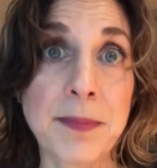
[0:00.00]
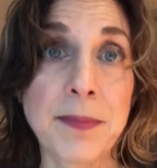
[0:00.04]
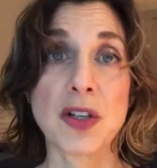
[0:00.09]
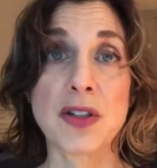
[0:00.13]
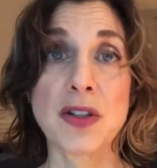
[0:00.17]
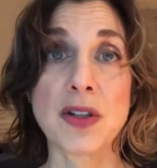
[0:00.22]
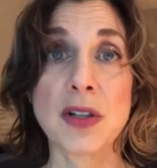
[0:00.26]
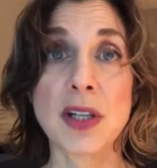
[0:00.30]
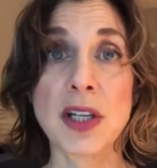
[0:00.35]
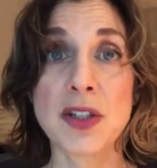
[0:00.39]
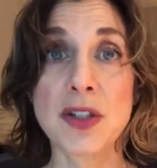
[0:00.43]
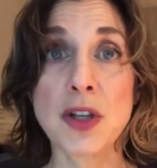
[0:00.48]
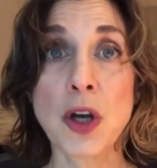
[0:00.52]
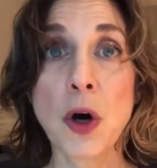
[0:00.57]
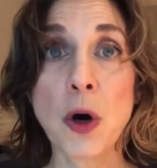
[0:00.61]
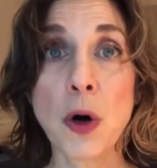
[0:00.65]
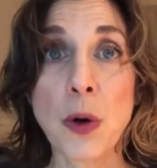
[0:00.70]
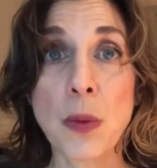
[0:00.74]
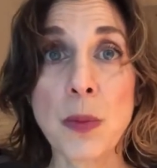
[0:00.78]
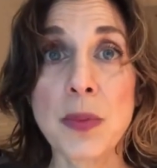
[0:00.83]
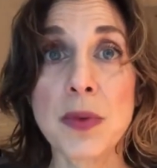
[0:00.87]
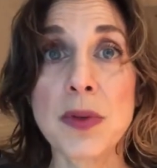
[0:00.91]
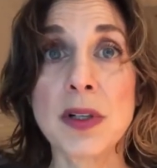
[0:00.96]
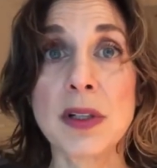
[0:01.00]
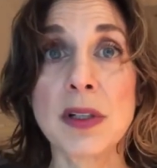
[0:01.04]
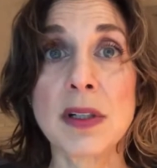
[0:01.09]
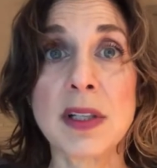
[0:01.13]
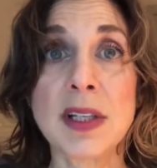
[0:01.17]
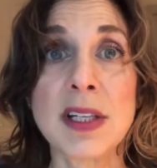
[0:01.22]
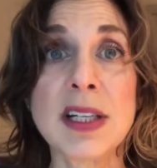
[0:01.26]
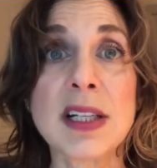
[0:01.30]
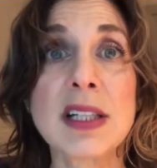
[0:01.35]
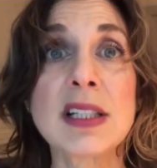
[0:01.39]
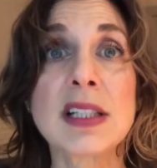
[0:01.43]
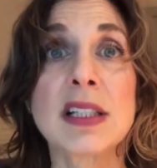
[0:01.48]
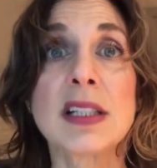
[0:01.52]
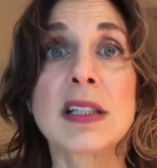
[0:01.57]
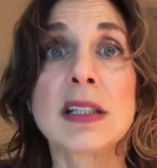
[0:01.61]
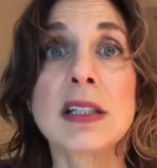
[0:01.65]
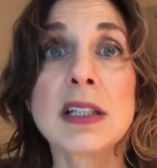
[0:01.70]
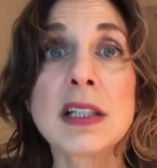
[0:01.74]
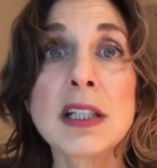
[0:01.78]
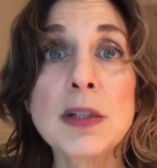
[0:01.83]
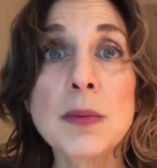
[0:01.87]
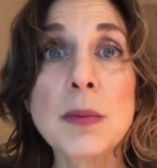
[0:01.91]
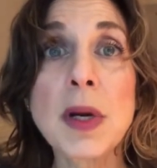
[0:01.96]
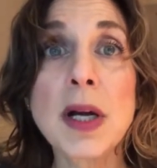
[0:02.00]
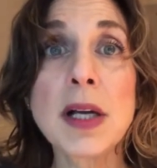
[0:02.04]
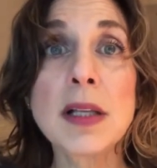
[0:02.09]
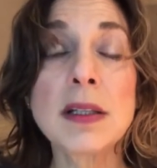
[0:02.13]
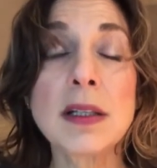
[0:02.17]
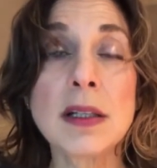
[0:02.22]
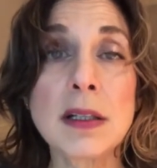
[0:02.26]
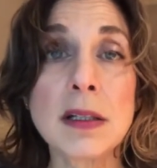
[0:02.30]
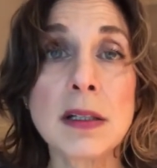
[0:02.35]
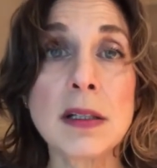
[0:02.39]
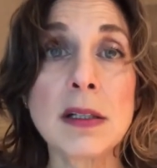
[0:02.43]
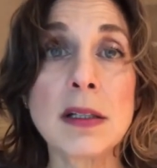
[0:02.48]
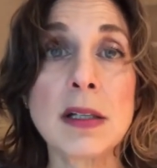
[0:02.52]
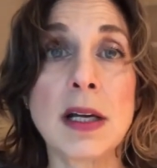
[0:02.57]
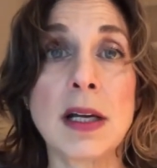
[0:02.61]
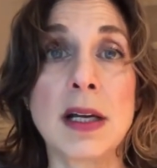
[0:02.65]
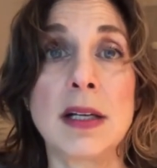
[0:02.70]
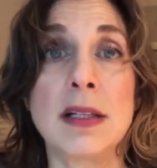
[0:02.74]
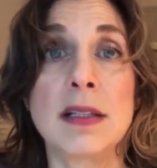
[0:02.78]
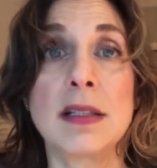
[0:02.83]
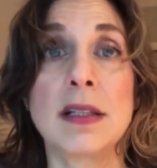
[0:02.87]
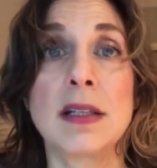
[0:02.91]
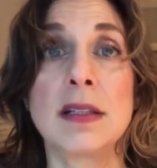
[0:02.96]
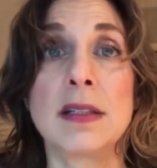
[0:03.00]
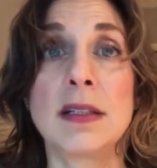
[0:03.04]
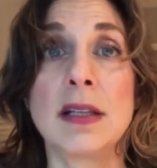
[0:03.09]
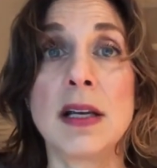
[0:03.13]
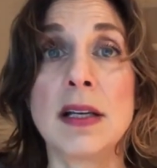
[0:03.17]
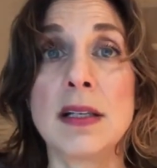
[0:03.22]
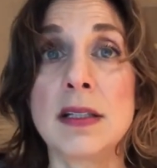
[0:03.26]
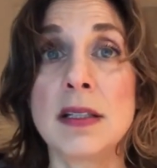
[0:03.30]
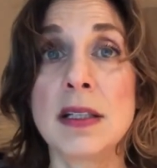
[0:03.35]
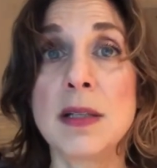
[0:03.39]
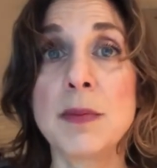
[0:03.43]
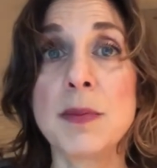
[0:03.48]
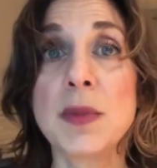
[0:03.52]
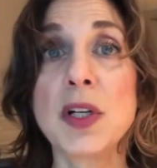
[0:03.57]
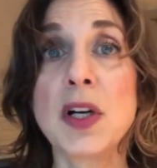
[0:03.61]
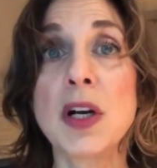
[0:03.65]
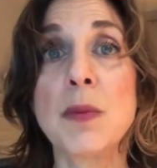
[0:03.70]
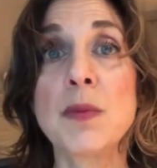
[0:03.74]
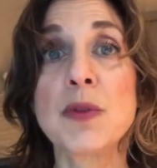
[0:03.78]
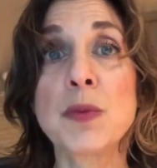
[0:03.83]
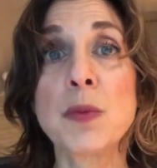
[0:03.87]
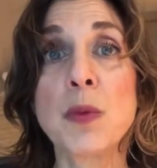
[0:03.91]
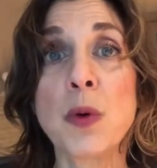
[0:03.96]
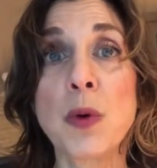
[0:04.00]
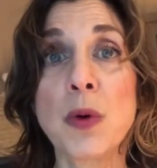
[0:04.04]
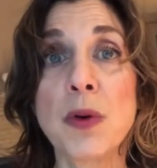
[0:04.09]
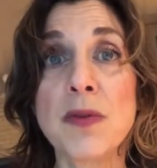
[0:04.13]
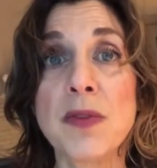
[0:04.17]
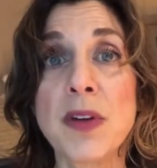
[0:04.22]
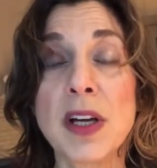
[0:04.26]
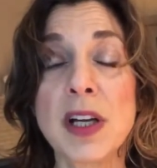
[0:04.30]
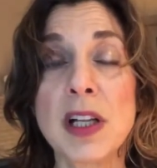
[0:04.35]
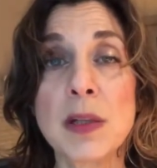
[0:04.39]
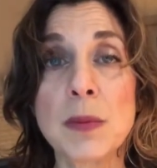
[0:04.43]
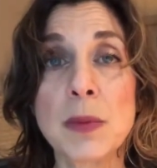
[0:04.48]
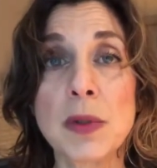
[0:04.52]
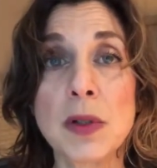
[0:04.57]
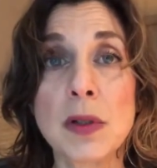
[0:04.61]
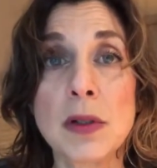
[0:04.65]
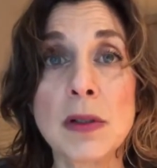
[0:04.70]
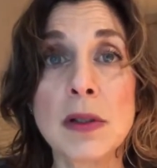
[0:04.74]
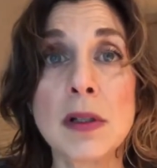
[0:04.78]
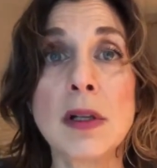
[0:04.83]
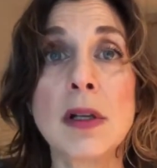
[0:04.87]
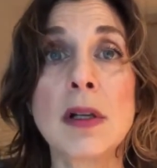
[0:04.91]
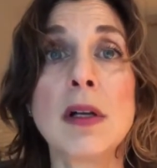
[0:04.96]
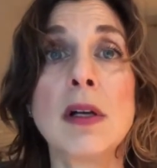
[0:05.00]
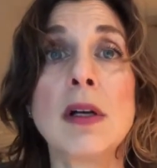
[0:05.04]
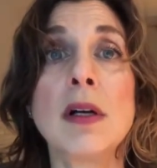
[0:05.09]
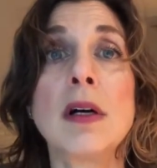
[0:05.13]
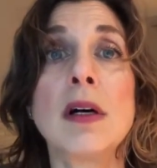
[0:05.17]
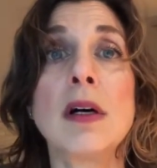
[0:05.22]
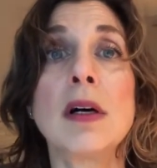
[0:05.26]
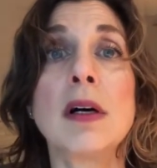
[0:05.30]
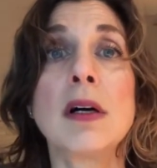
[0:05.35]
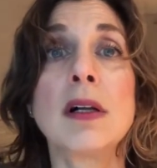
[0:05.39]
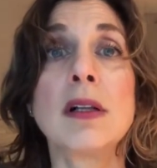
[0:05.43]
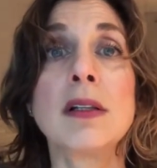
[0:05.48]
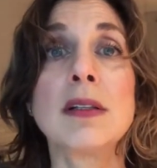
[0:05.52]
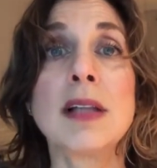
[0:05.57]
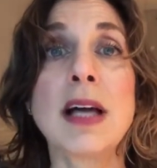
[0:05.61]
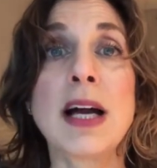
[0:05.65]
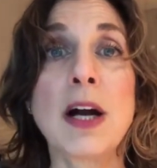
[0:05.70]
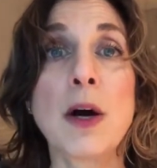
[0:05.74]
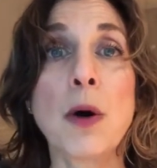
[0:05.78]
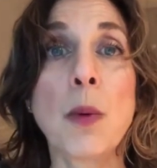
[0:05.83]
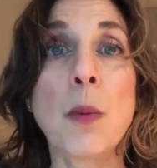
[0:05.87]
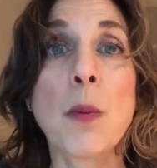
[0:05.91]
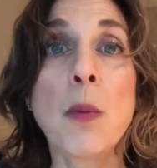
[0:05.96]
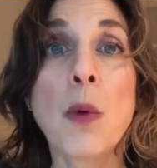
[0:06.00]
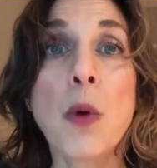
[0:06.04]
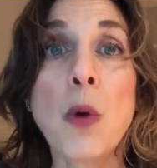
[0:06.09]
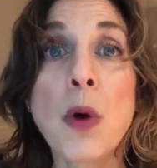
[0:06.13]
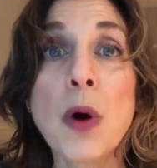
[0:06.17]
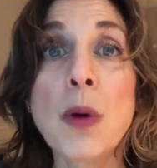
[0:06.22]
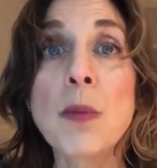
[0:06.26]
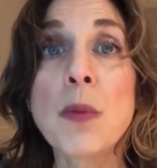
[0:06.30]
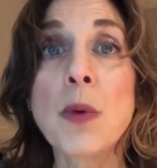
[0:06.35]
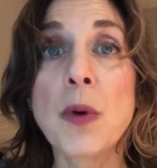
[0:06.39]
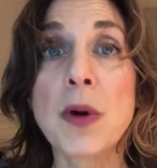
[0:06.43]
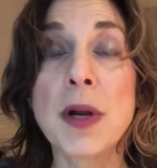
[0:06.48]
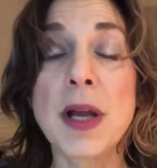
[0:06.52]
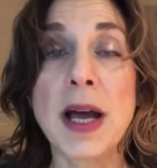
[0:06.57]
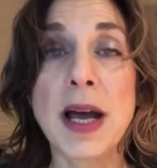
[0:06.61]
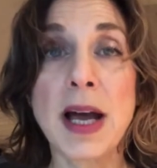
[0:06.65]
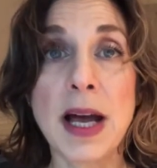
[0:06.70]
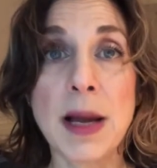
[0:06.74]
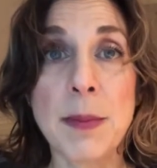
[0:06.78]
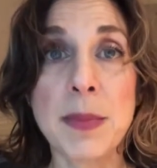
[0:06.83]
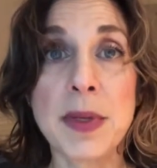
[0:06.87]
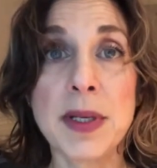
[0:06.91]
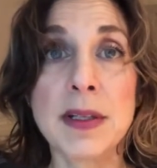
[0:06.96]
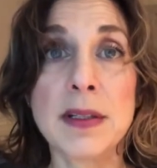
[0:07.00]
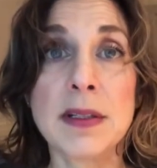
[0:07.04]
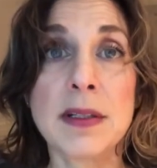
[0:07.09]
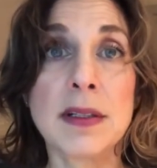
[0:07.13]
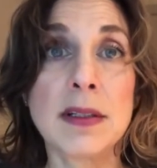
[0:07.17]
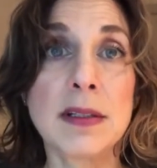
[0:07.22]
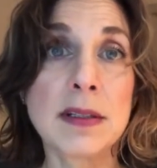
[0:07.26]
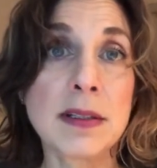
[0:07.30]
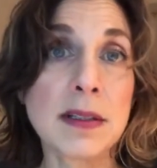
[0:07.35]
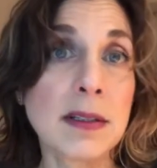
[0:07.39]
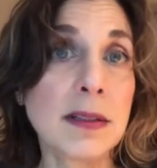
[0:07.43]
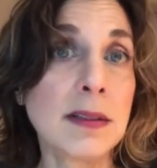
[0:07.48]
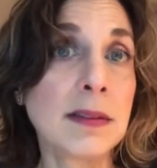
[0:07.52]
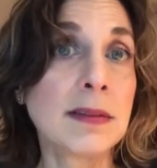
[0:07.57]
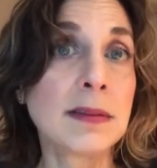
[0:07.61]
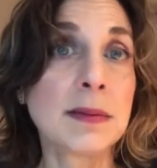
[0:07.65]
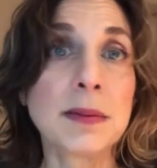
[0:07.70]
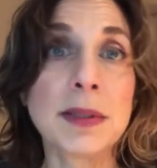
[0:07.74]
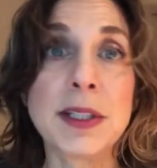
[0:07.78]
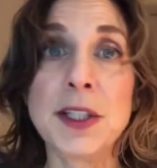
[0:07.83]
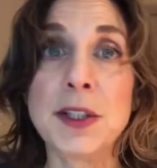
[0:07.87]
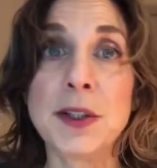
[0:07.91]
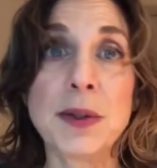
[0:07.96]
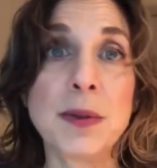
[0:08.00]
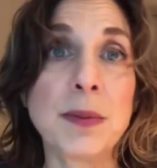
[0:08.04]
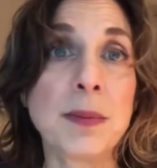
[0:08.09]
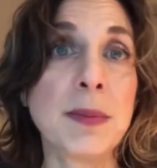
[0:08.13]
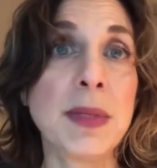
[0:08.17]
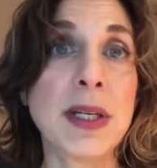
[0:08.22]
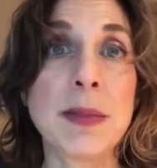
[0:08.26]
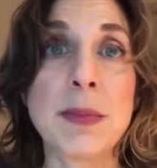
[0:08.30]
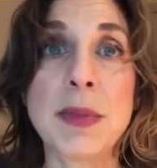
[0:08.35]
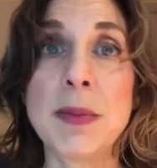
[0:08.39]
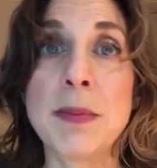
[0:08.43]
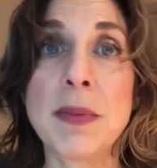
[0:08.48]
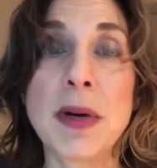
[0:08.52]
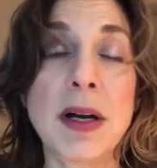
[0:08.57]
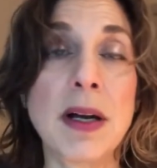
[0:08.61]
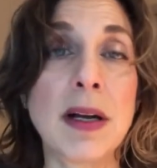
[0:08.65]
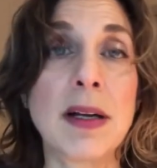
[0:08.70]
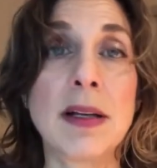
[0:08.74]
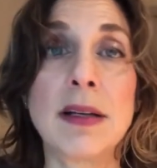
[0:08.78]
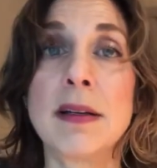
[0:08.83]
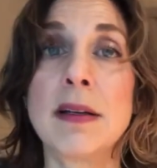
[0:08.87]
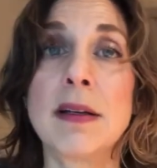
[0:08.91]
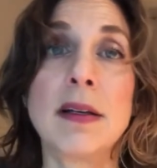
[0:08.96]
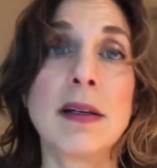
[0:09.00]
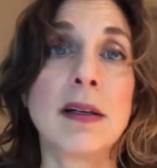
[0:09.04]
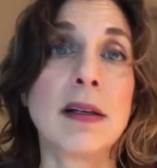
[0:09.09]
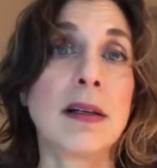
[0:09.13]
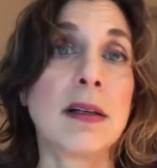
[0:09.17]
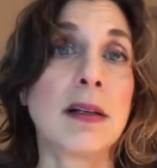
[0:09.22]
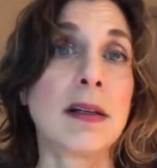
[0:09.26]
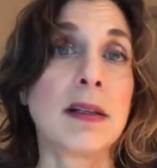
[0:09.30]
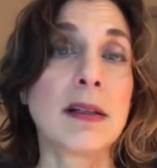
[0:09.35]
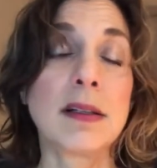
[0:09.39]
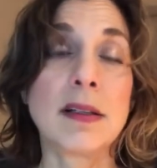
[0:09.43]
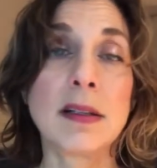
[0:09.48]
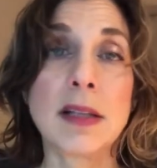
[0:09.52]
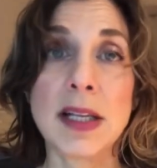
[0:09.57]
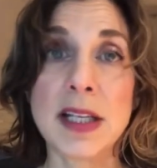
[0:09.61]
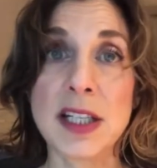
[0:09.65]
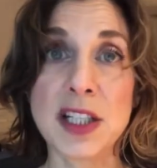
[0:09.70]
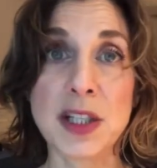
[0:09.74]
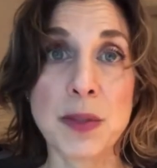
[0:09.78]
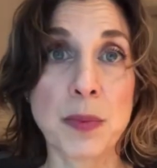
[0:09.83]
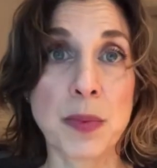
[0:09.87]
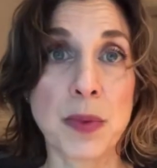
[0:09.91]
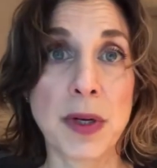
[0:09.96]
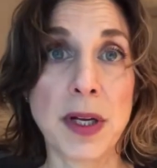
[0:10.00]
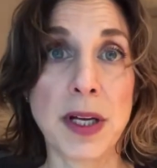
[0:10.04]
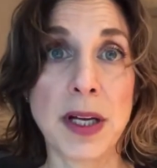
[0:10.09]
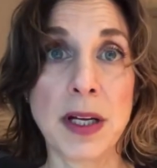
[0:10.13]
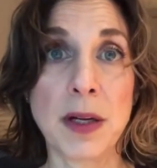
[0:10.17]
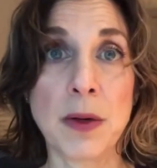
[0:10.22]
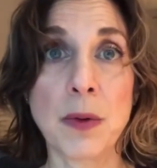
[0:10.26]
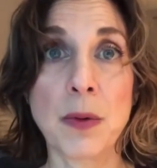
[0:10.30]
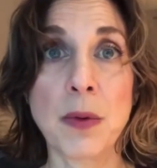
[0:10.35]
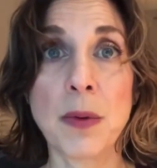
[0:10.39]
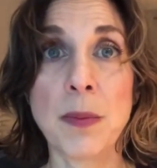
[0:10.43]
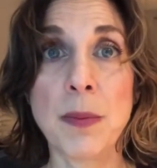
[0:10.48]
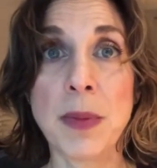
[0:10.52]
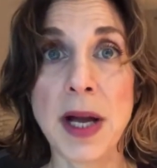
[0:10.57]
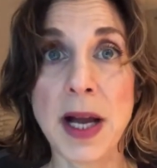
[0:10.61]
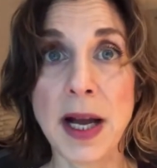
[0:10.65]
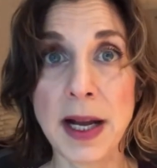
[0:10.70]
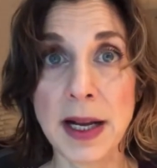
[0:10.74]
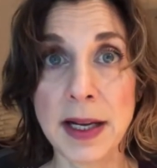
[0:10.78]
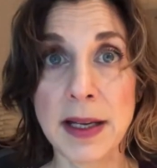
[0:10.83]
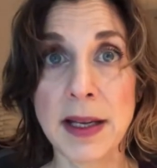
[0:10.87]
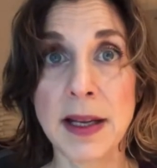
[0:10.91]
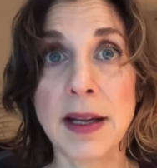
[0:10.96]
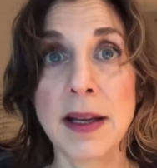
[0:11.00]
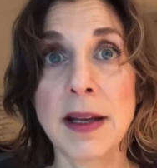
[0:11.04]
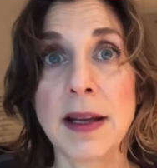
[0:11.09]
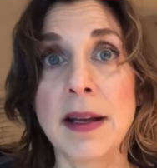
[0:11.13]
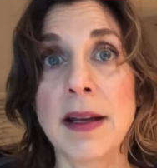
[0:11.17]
So let's hope the clinics, little by little, as testing becomes more available, allow more and more to happen until, you know, maybe by late spring, we're back